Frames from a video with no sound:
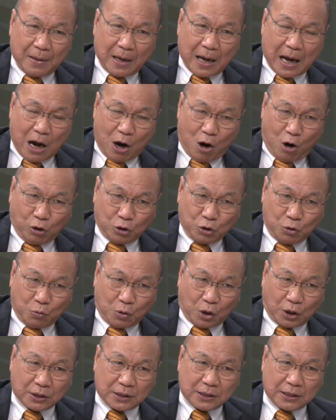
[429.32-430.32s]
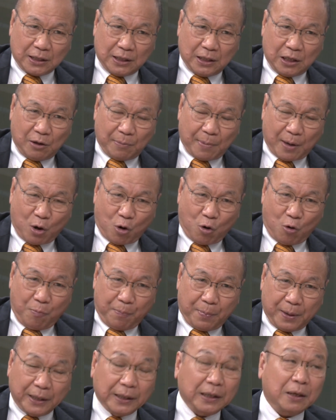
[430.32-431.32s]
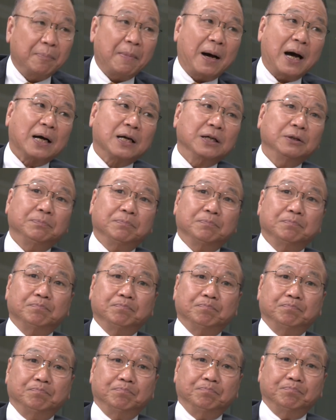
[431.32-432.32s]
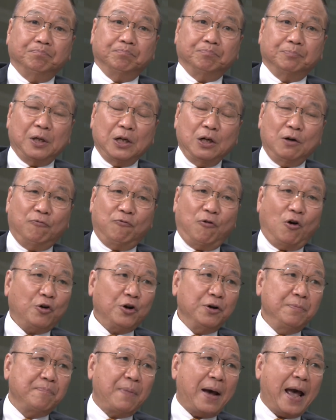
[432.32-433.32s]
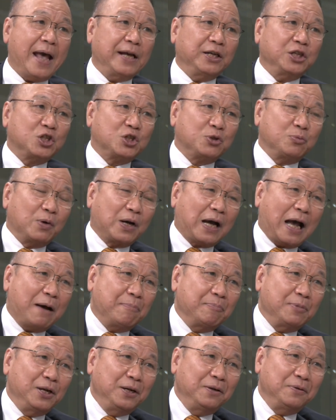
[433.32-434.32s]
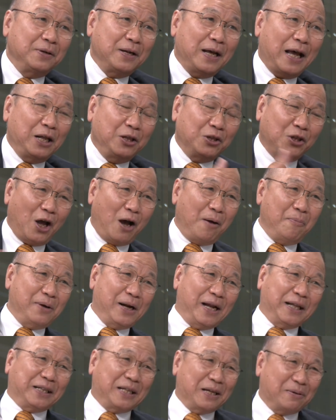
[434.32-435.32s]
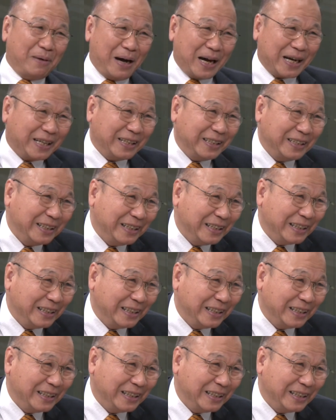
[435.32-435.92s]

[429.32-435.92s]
are also concerned about opening the market. Then the foreign banks will come in and dominate their market.